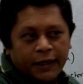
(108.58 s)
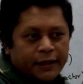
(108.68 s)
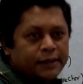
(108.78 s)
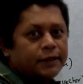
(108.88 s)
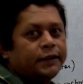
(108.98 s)
that
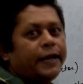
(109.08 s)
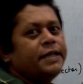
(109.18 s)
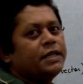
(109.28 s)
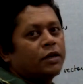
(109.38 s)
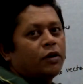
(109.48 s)
is
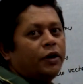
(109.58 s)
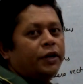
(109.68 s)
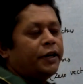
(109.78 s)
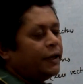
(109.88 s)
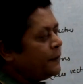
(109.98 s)
tensor
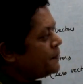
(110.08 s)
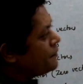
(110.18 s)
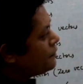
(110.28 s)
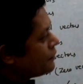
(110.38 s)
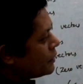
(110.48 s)
quantity.
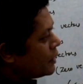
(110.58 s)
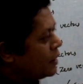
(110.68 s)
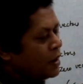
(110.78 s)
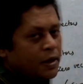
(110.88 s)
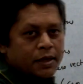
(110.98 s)

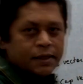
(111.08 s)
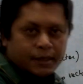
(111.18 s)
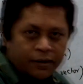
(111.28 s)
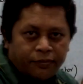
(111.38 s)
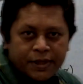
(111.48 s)

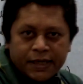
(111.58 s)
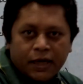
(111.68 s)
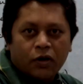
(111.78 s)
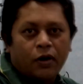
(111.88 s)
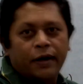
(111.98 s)
Some
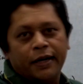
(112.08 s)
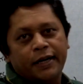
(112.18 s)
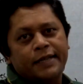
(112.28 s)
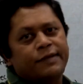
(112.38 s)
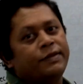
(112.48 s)
physical
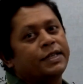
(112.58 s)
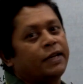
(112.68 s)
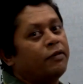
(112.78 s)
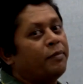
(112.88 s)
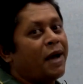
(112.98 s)
quantities which
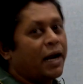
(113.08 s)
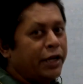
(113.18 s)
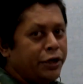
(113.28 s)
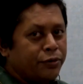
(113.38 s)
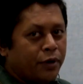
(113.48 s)
have a
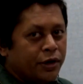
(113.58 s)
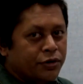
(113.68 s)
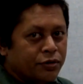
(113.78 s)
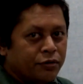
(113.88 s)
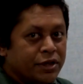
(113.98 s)
magnitude
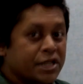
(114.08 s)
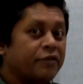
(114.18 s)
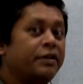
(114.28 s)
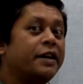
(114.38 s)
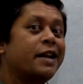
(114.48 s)
also, which
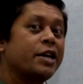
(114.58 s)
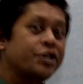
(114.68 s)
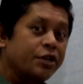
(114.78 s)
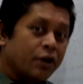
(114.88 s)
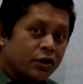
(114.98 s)
have a
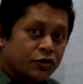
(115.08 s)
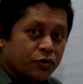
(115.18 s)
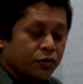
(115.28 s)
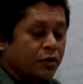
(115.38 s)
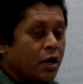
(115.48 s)
direction
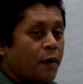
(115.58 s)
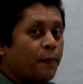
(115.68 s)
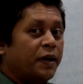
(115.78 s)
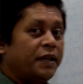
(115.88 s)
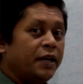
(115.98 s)
also,
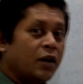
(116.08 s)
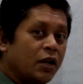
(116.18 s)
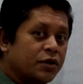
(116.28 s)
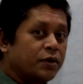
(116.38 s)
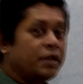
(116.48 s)
but then
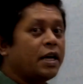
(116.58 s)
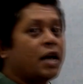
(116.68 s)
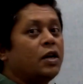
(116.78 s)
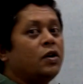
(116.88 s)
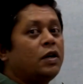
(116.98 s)
also they
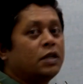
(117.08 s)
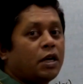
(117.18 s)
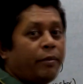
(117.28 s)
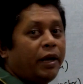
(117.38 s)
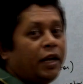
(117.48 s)
are not
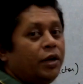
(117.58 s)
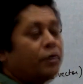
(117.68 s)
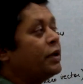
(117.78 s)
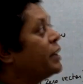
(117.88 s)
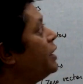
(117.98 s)
coming
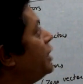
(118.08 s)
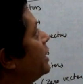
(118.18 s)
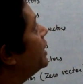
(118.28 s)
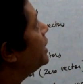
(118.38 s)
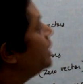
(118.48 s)
into the
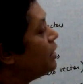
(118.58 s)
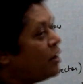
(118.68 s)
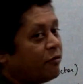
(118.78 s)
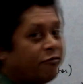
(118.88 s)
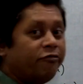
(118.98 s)
category
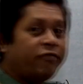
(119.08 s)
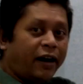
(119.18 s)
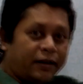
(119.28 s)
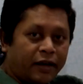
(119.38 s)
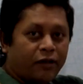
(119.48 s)
of
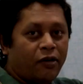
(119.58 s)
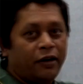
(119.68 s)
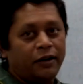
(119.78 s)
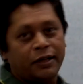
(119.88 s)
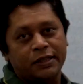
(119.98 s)
vector
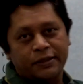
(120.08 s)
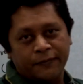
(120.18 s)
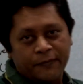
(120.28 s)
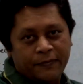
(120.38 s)
quantities.